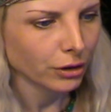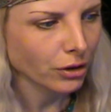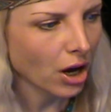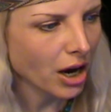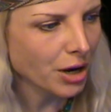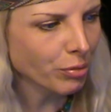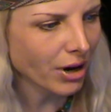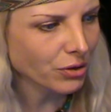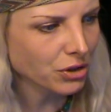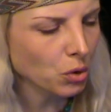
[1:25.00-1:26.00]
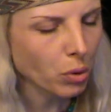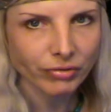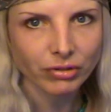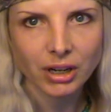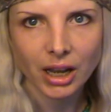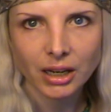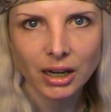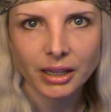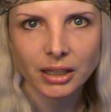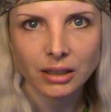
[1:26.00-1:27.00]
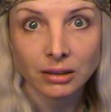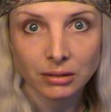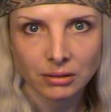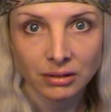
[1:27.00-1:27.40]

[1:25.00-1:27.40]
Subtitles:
the eyebrows quivering like lightning,